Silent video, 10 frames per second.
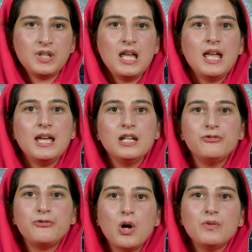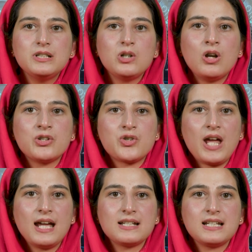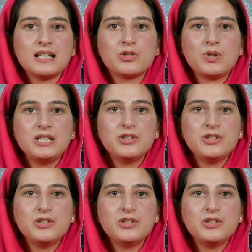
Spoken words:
In a forward contract, credit